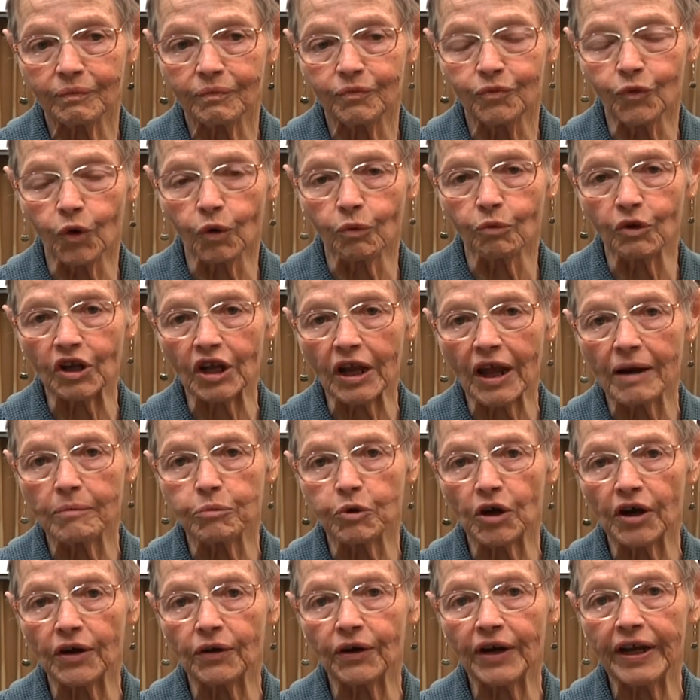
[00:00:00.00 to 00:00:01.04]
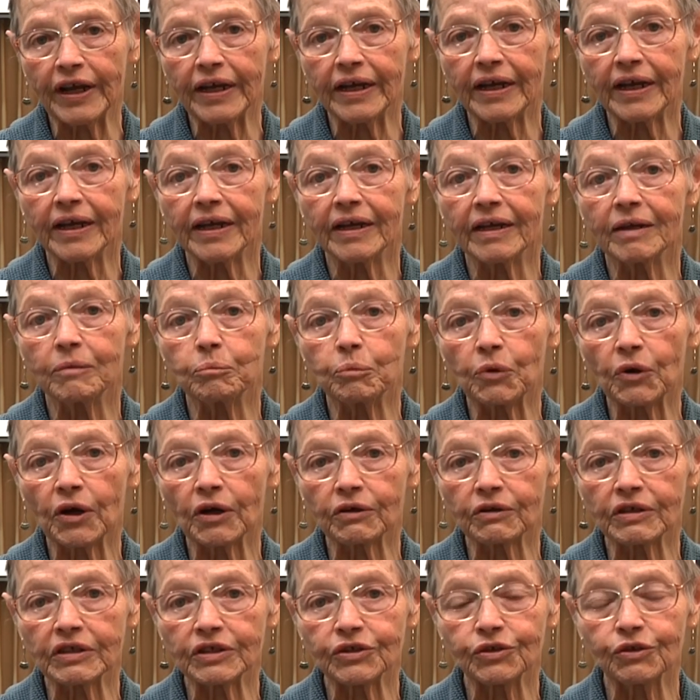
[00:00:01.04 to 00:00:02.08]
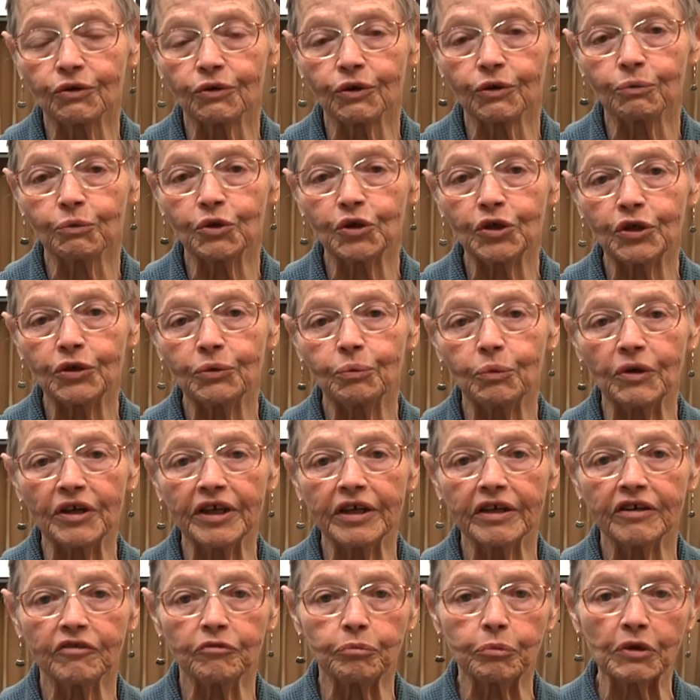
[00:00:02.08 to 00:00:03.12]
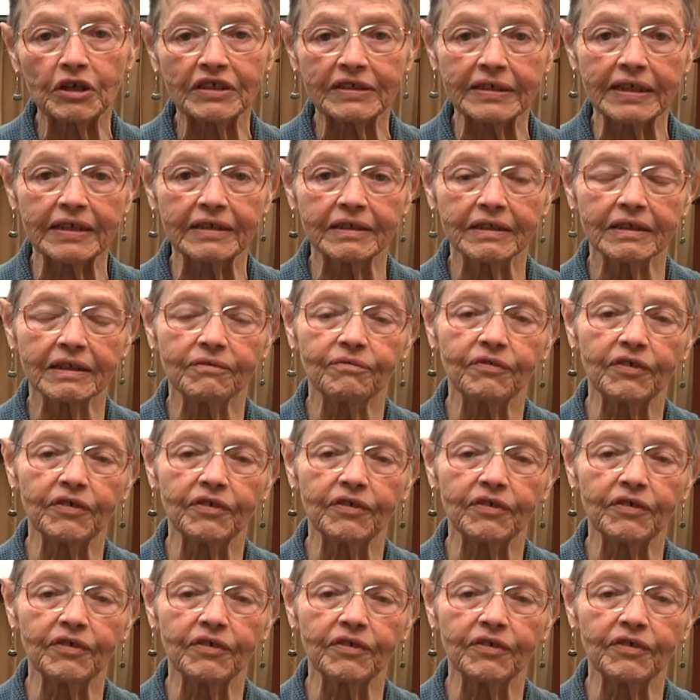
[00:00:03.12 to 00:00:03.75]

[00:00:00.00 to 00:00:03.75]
Norwood Library and Progress Norwood. We have presented the